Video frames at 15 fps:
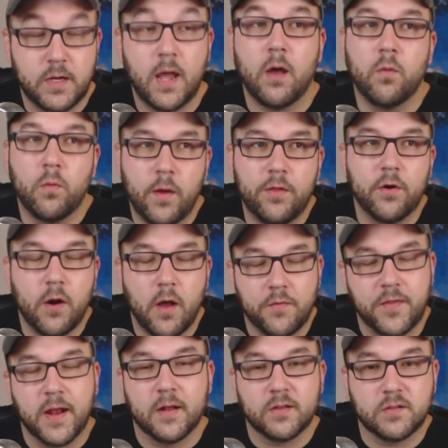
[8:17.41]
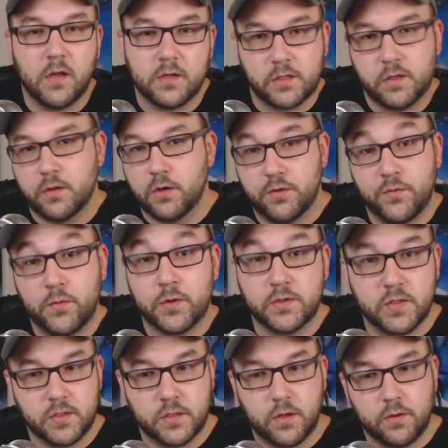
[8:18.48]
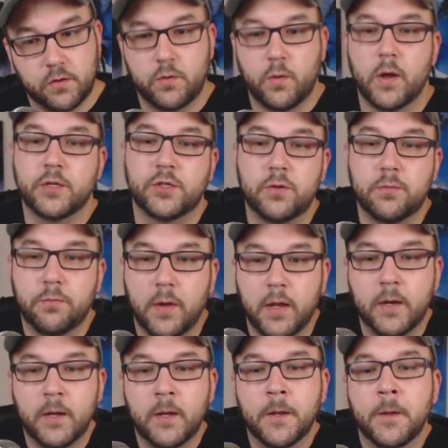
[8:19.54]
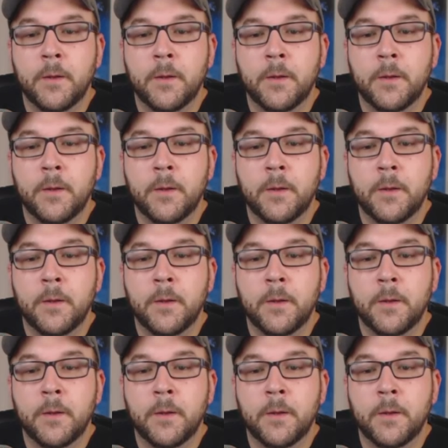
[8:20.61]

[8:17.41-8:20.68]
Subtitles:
Now, whether or not that gets lost in the divorce is another question, but